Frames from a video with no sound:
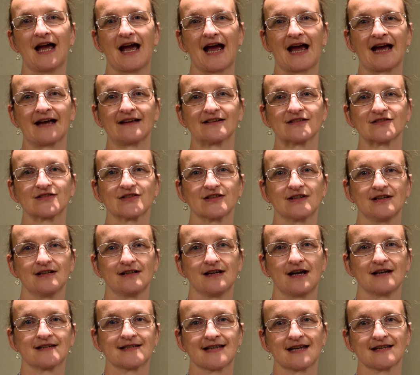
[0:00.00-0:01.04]
at
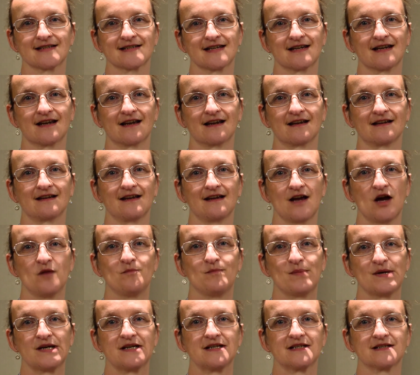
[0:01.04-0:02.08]
assessing a
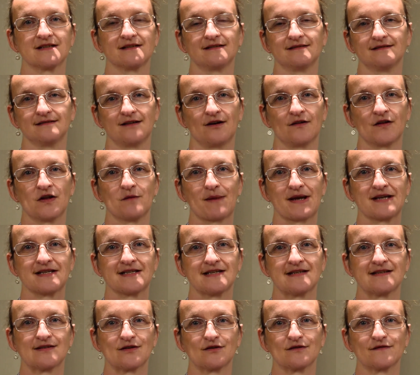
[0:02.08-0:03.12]
bid on the
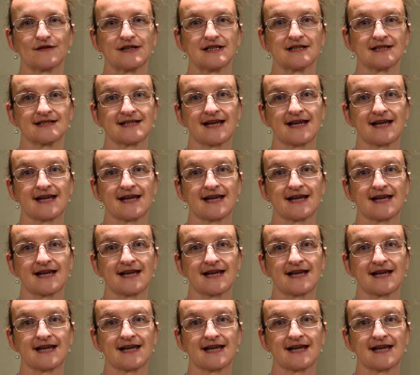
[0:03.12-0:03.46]
basis of its